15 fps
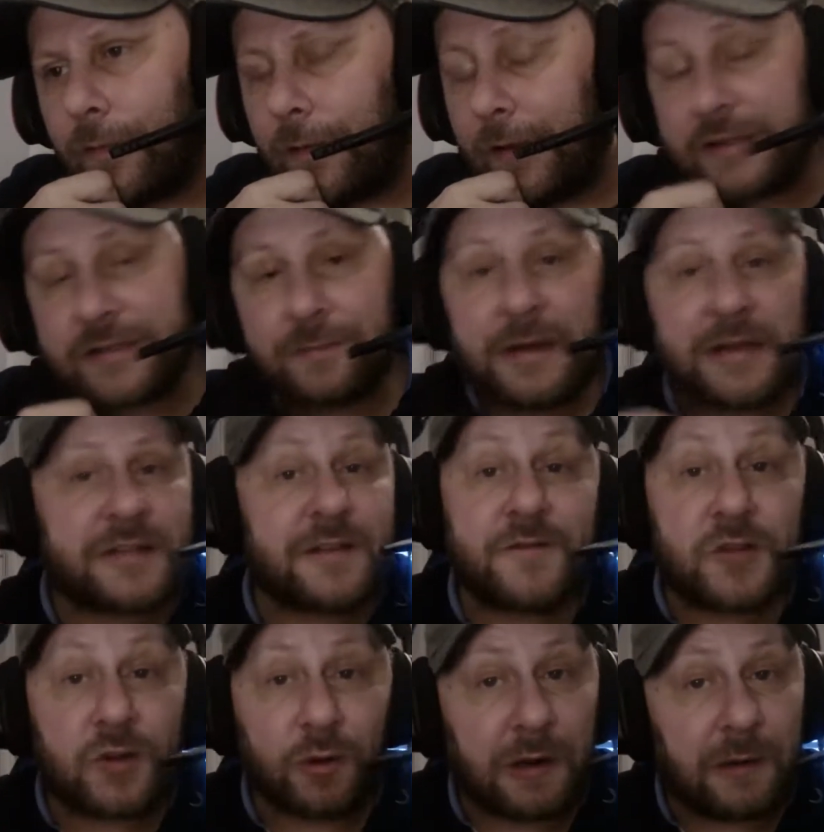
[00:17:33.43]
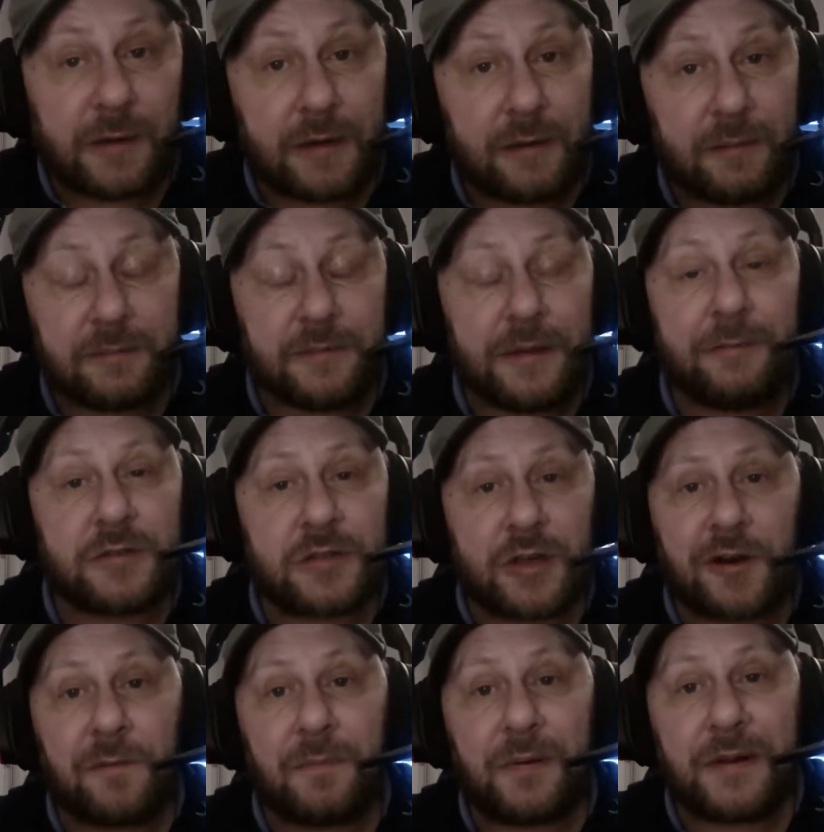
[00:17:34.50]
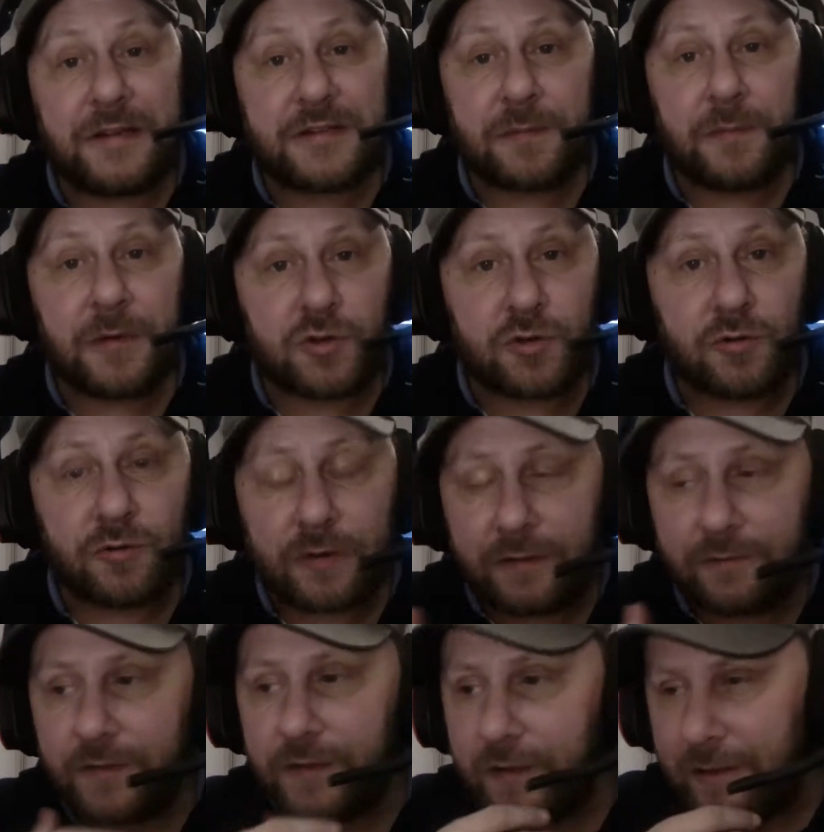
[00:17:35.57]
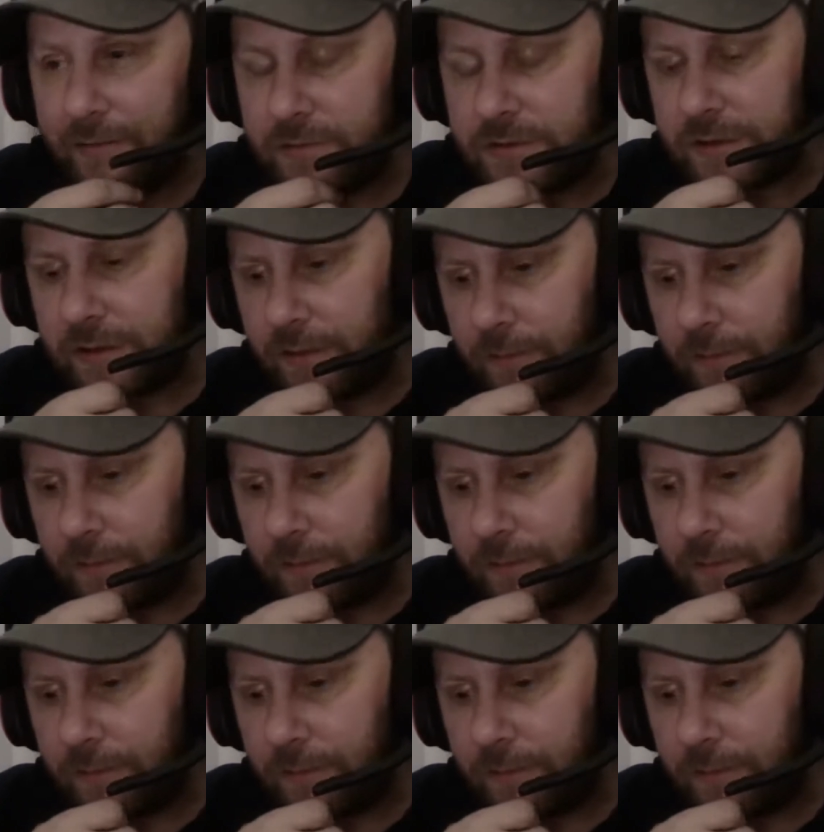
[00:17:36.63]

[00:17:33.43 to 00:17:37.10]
It's a massive story. I mean, it was armed police at my door and everything. It's